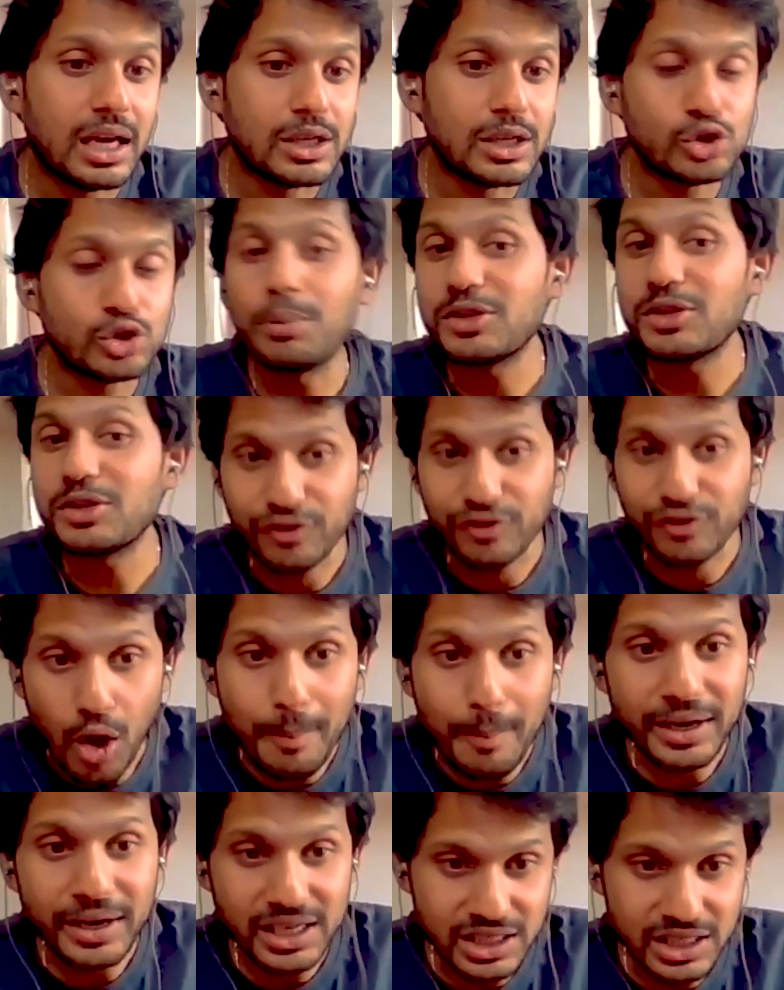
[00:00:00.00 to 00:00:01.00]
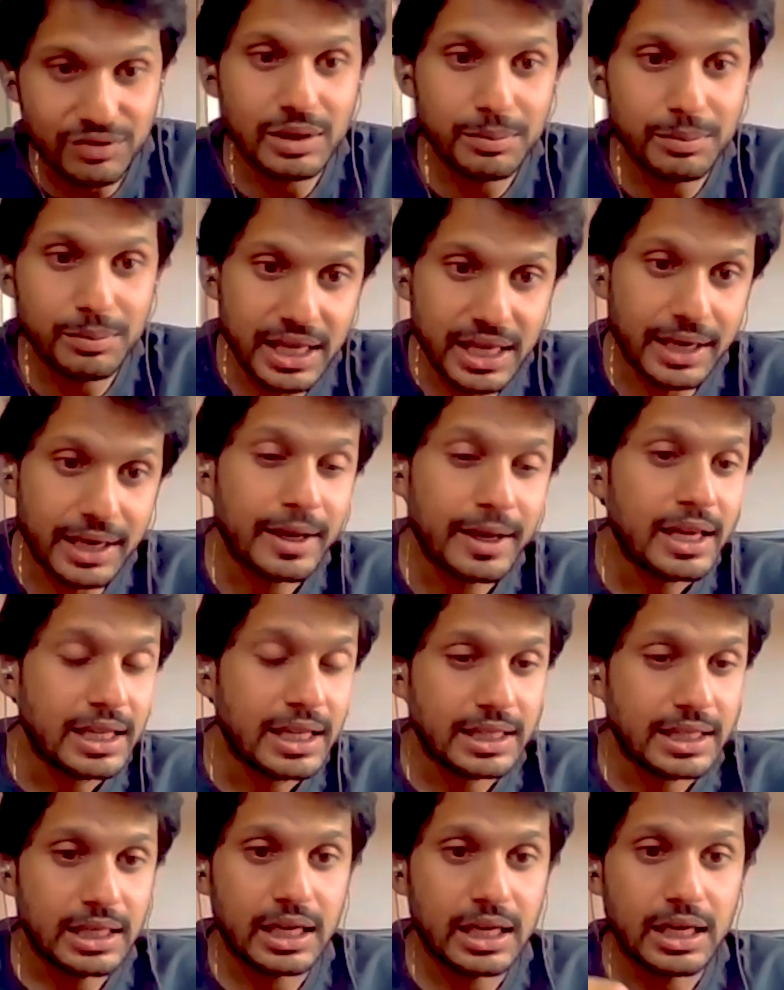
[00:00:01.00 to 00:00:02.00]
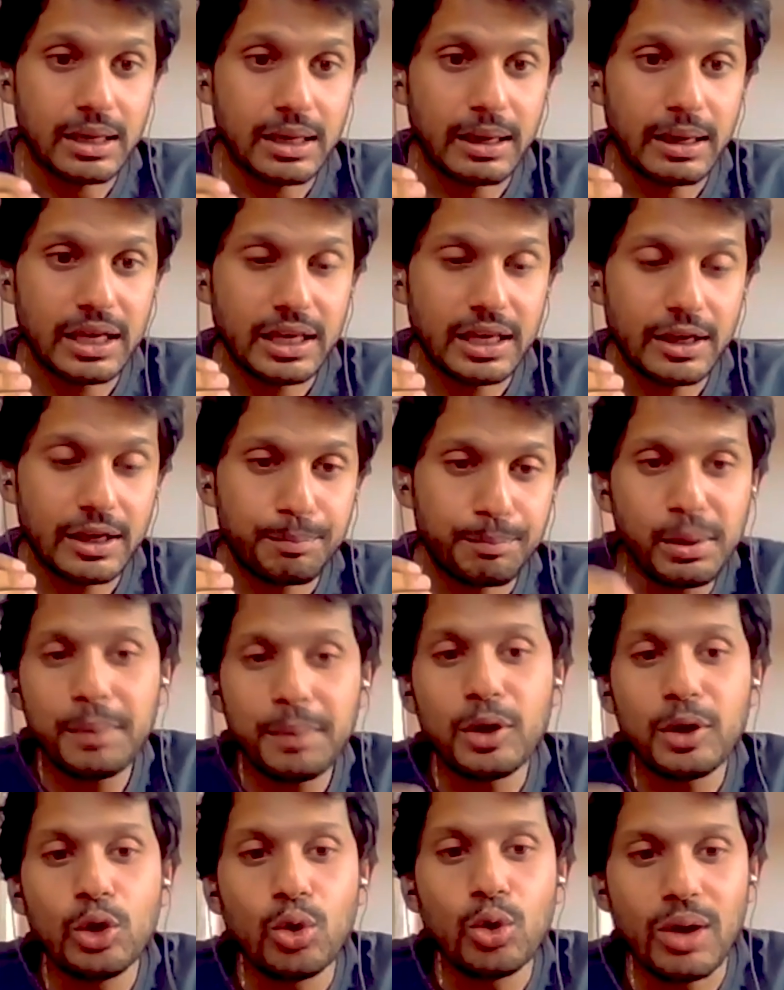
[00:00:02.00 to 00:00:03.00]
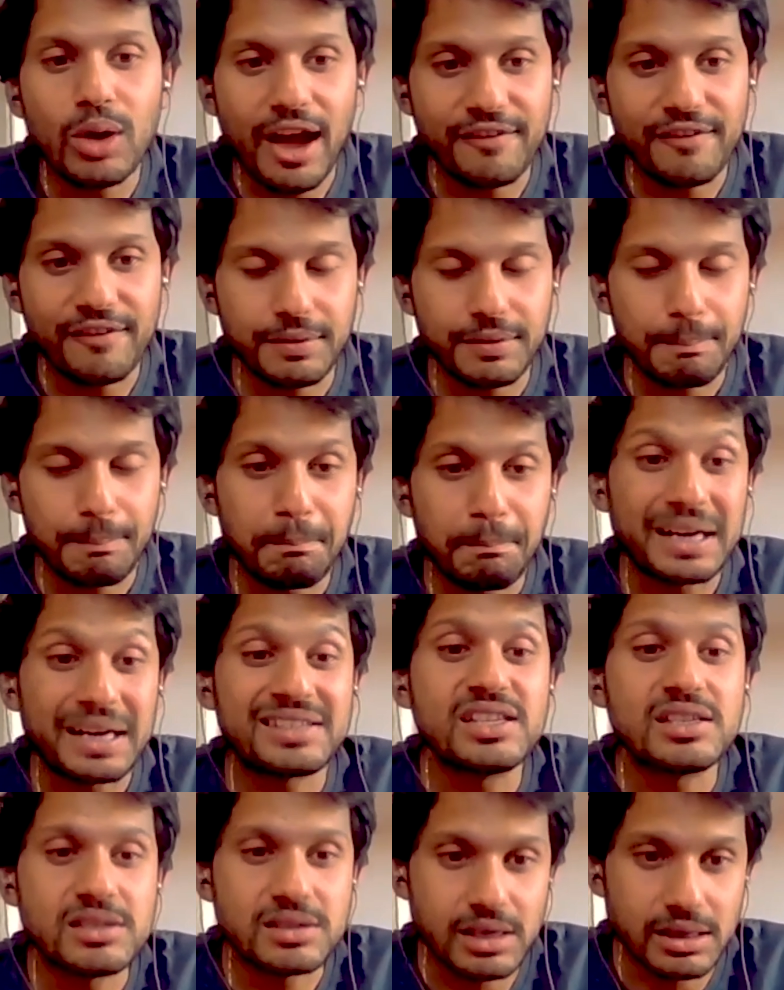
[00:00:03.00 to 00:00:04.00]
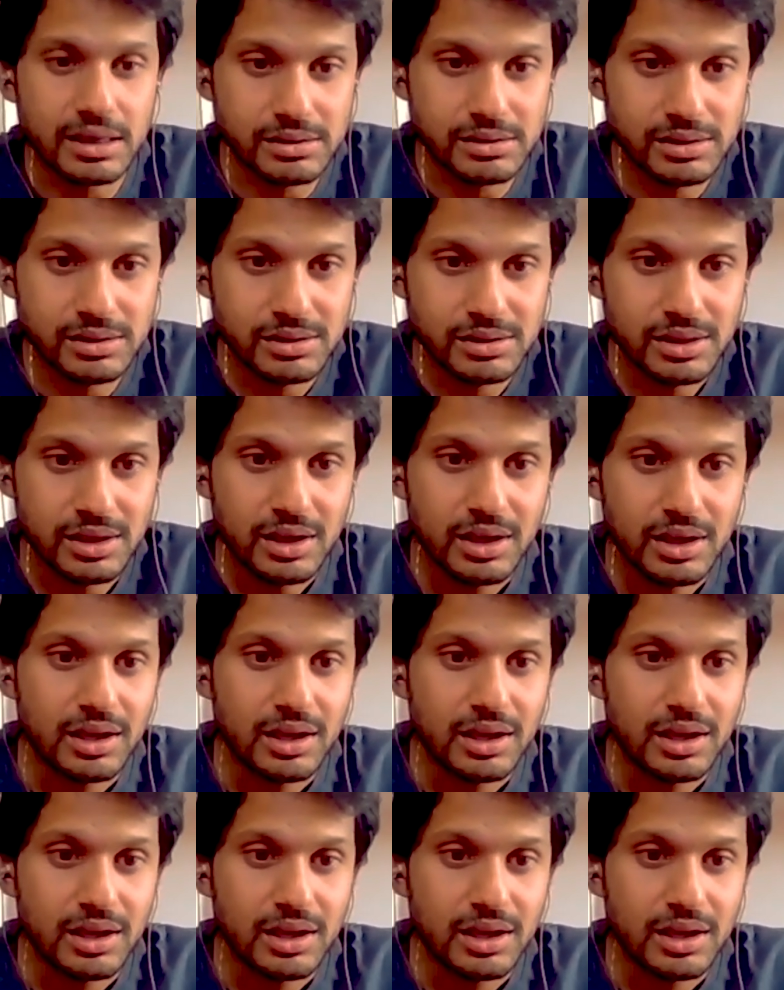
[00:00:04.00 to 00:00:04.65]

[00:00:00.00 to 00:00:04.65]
So much of competition will be there. People who have persistence,